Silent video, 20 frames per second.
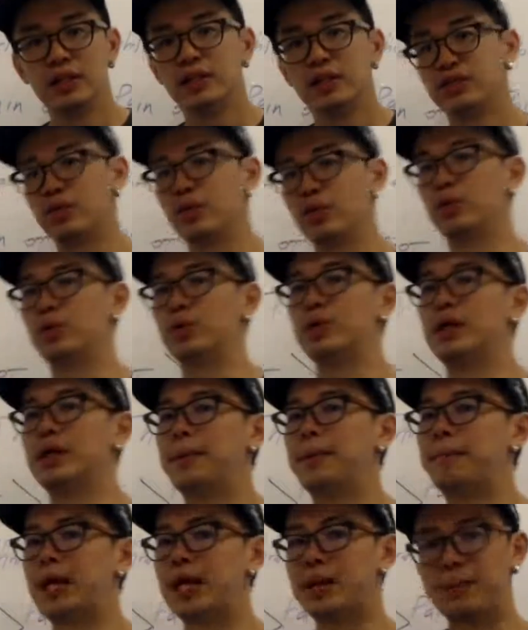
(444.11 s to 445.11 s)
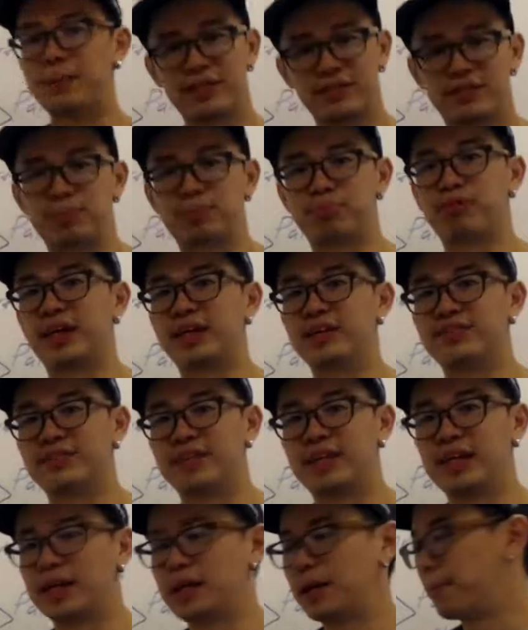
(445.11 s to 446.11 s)
So maybe it's a price
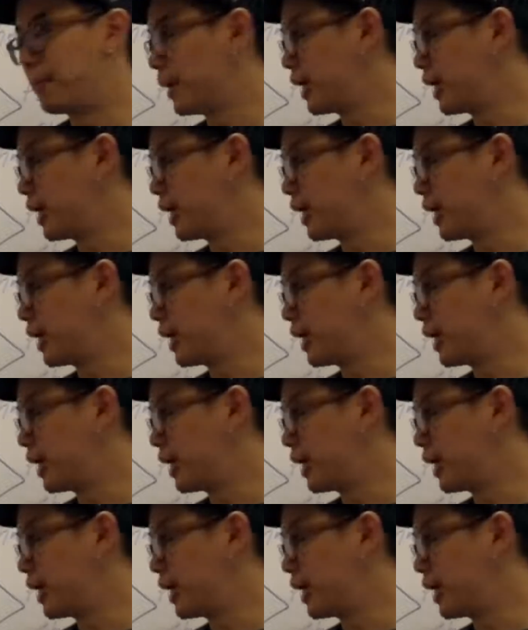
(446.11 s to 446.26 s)
thing,